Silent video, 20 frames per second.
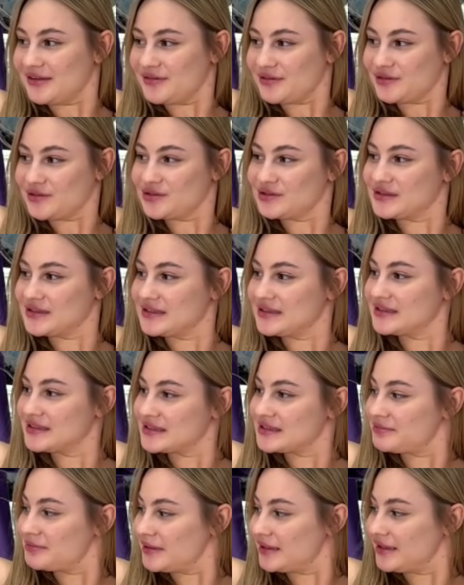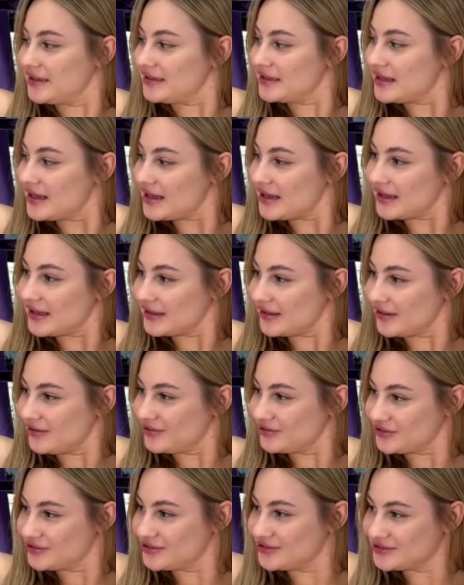will do this split and
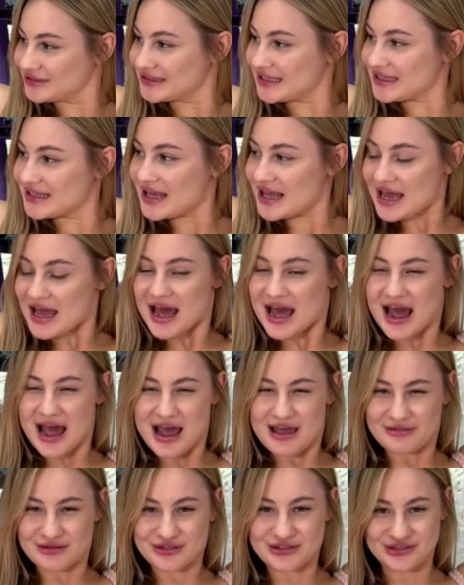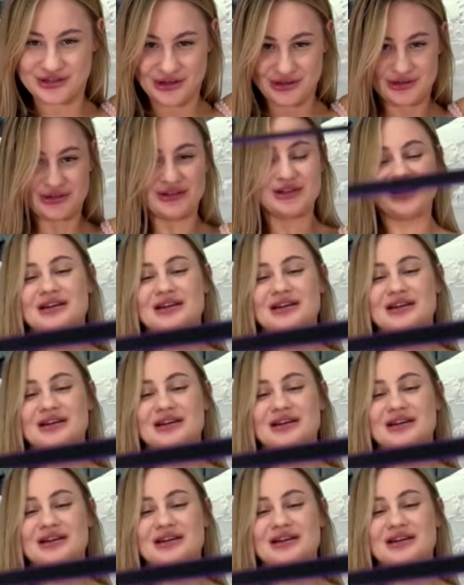how to do it. I will show you